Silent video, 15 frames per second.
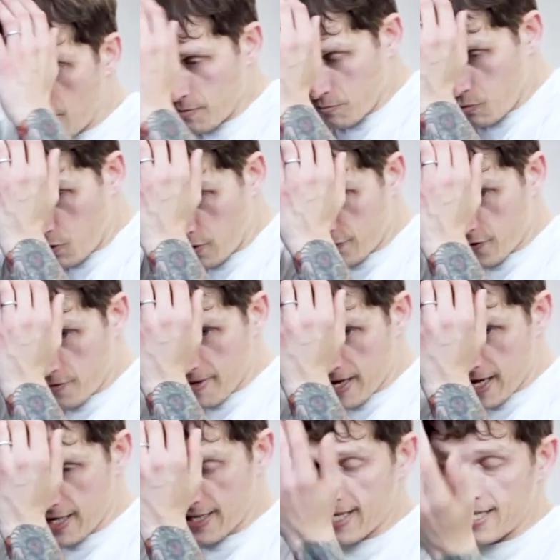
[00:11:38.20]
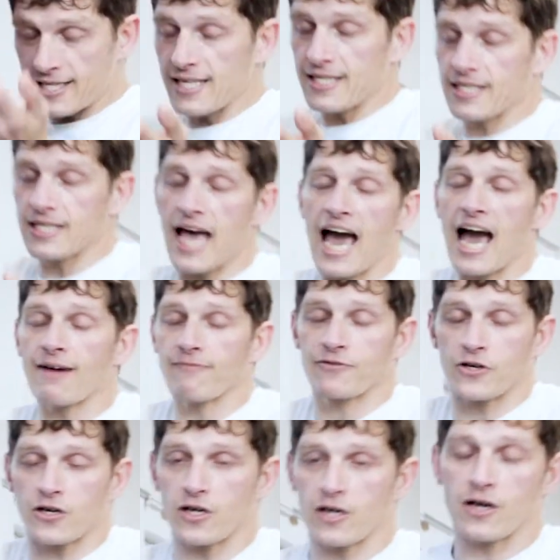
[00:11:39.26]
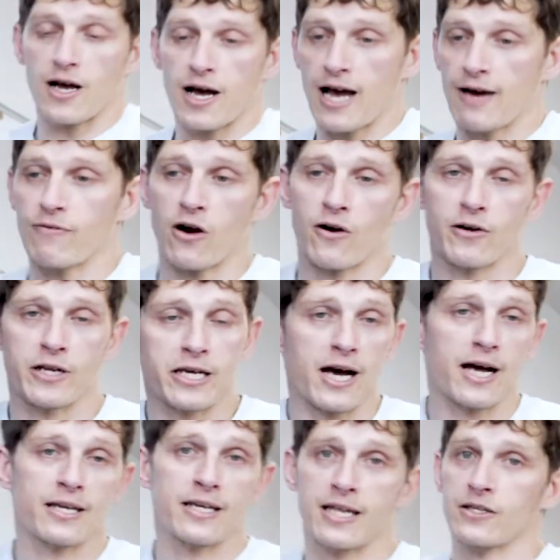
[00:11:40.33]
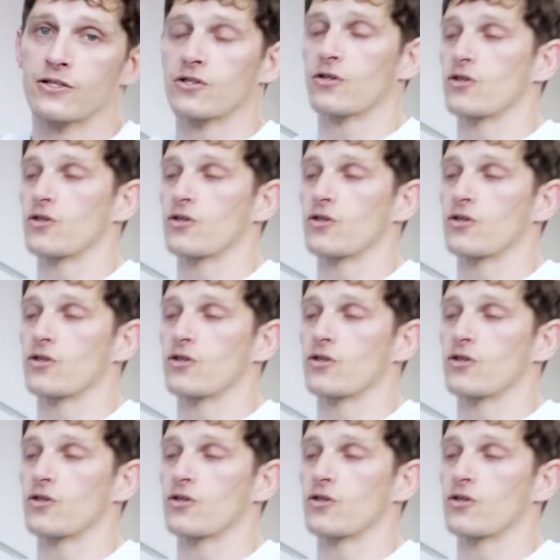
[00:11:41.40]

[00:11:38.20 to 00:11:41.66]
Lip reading: more from in. This is after I've already gotten in. So